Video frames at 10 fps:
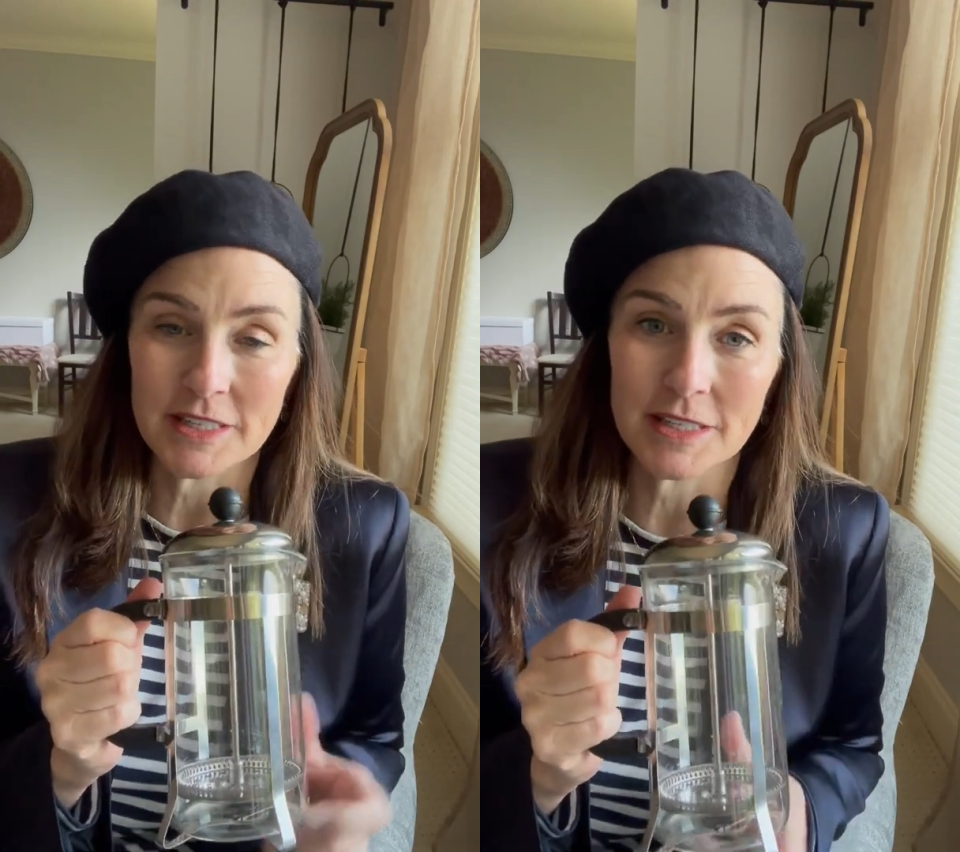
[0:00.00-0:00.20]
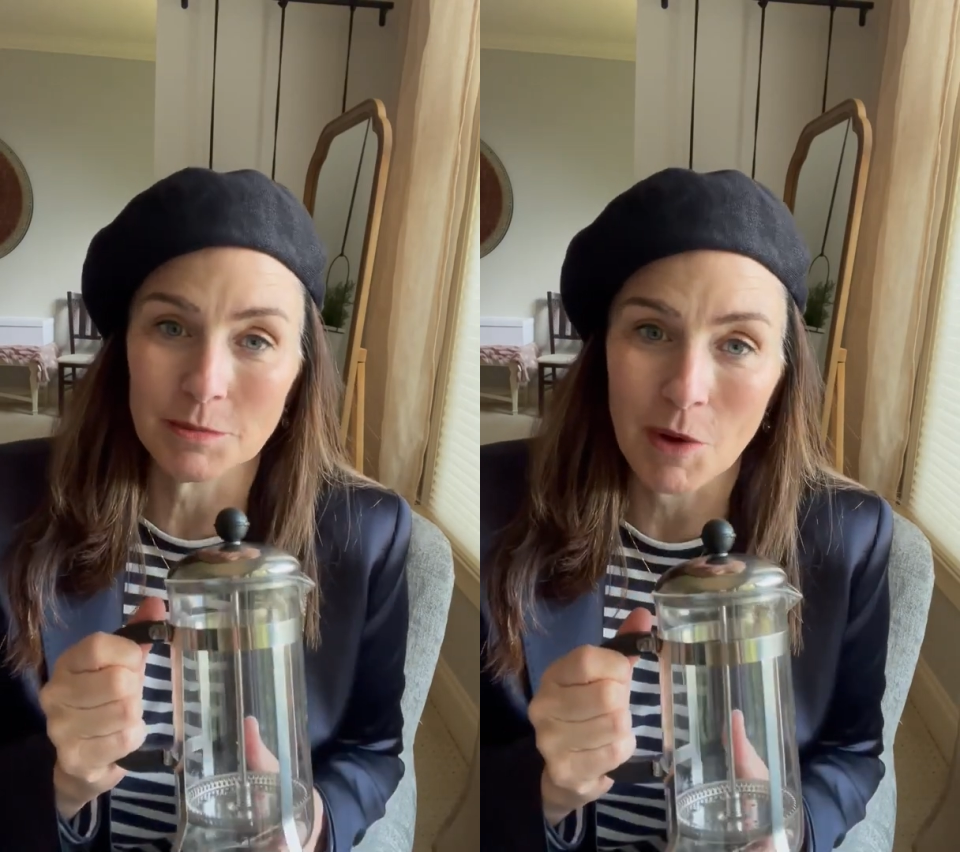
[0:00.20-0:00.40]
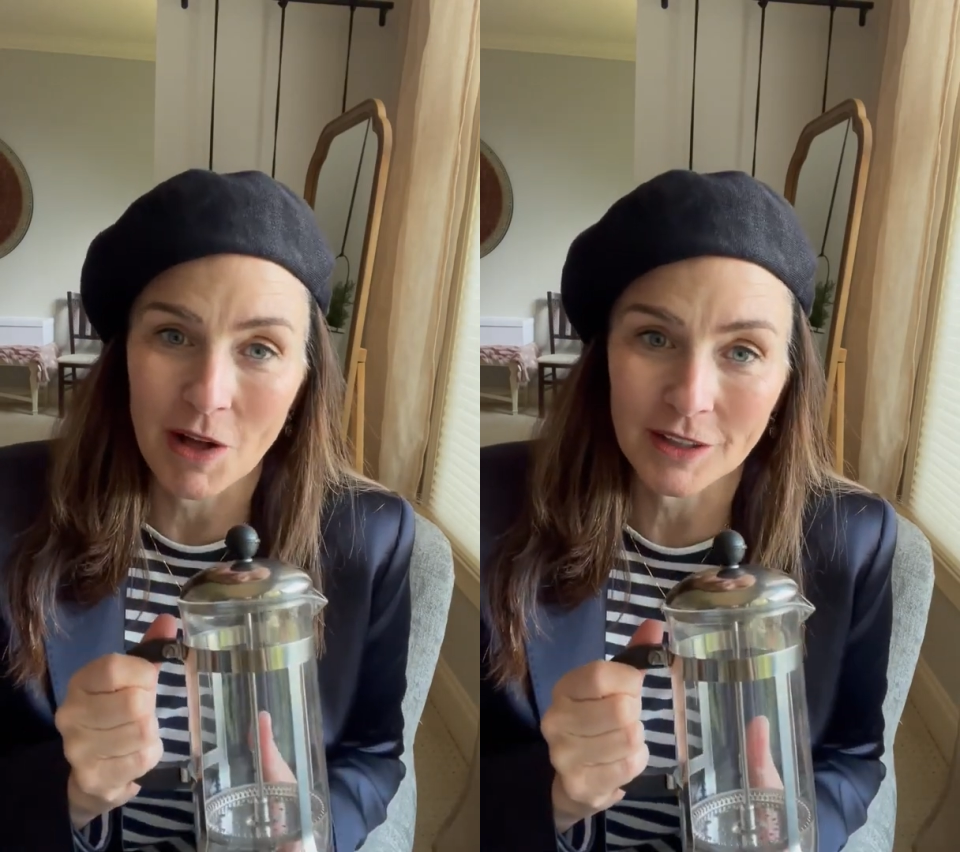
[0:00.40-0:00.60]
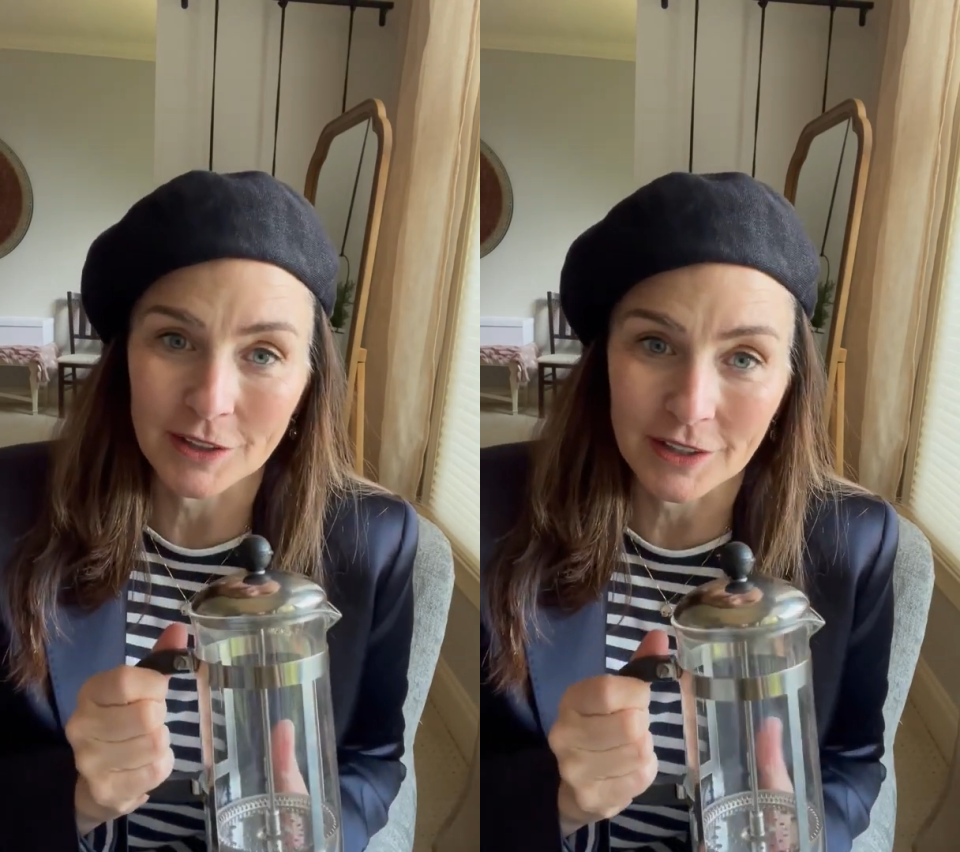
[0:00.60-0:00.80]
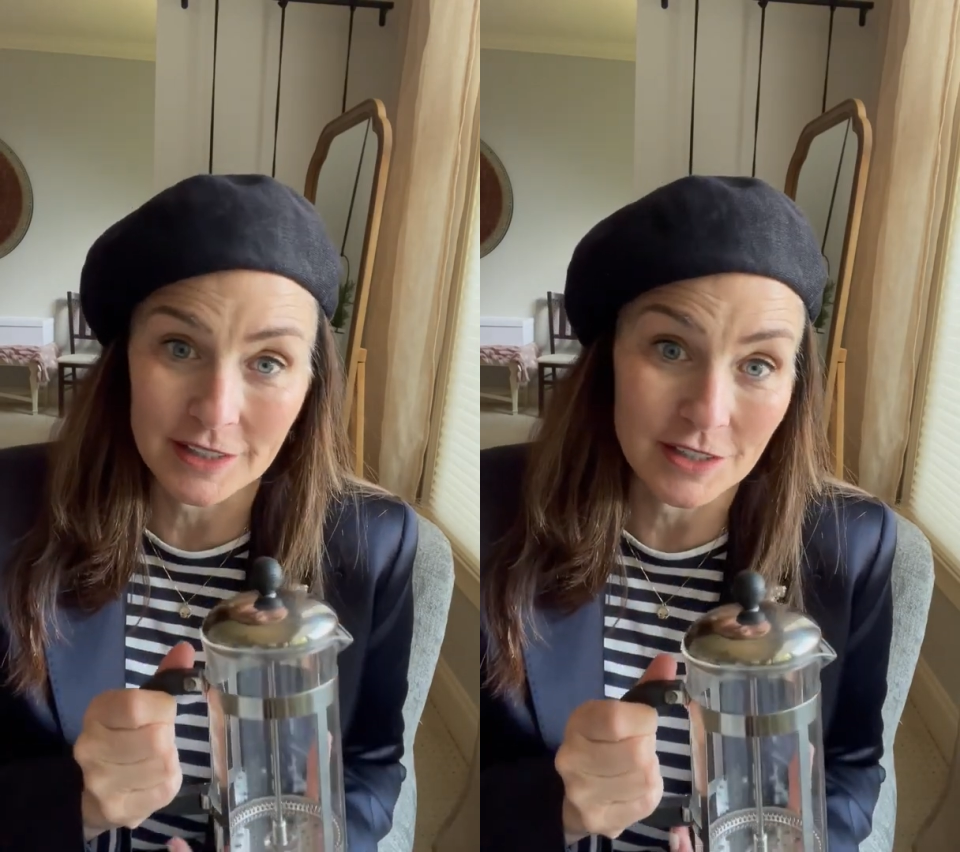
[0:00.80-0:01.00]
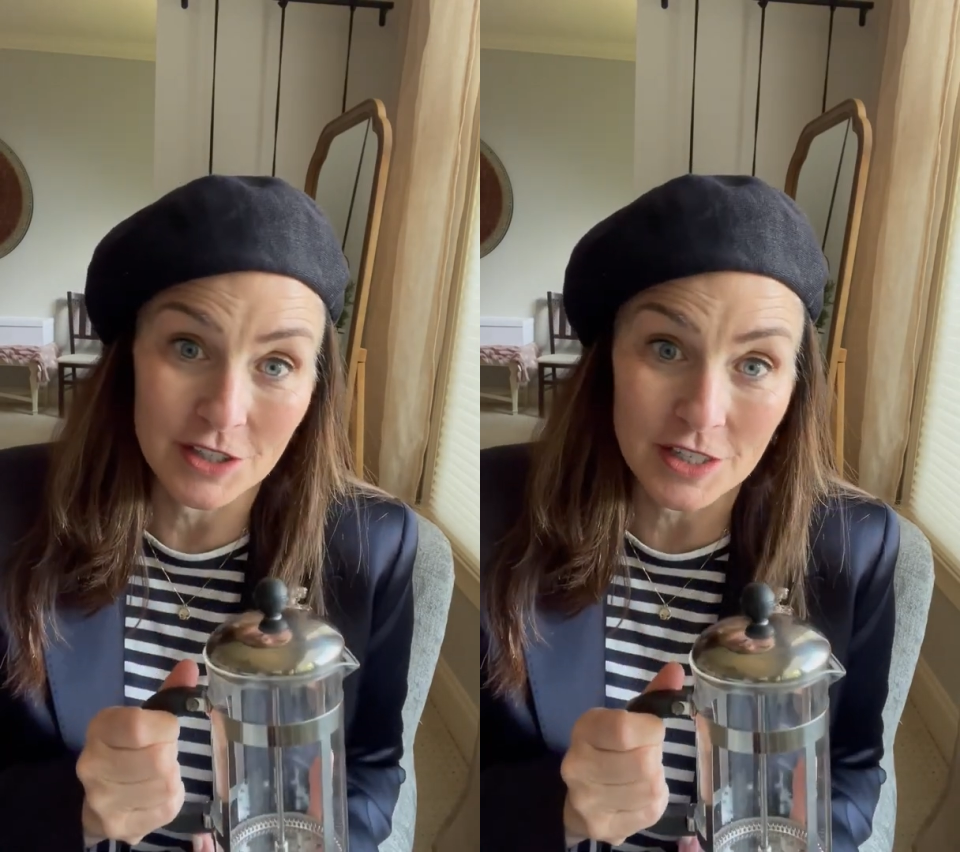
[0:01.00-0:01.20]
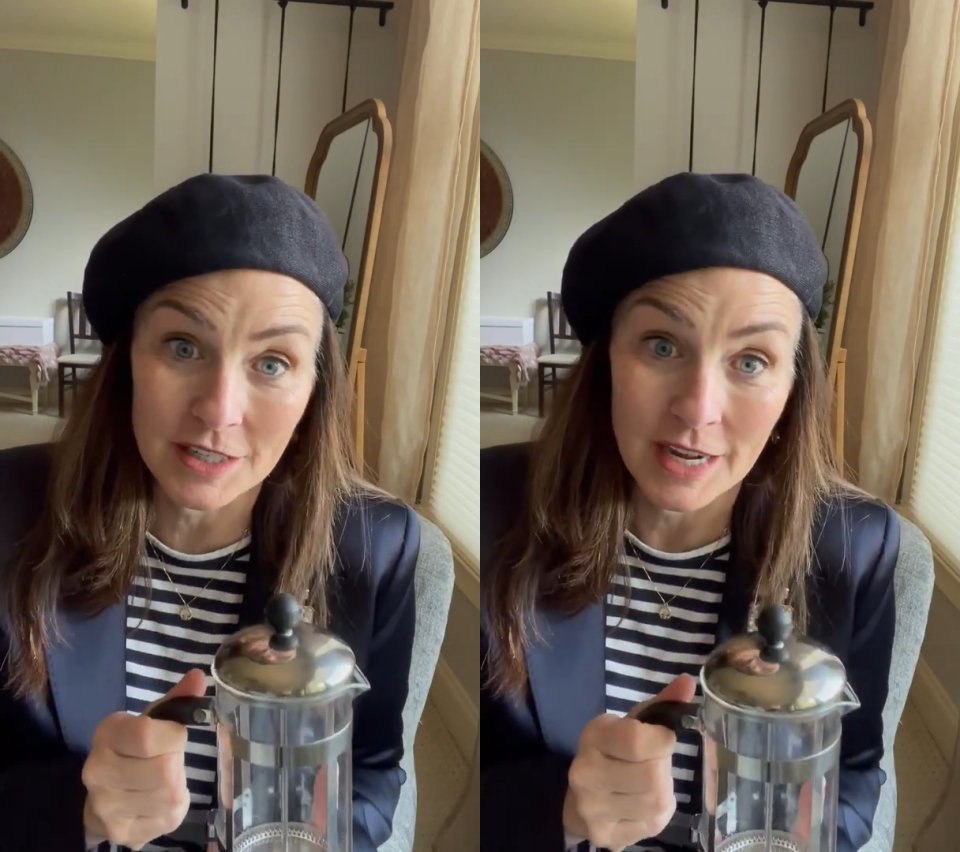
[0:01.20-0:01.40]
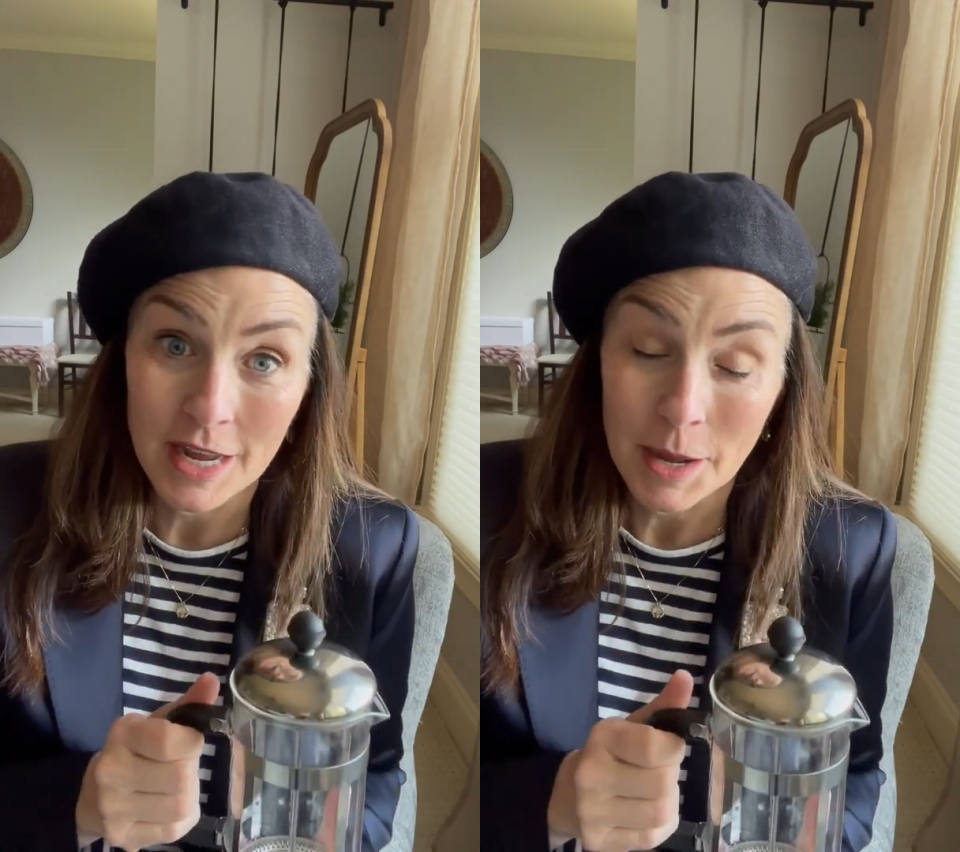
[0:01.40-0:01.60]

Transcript: smaller and just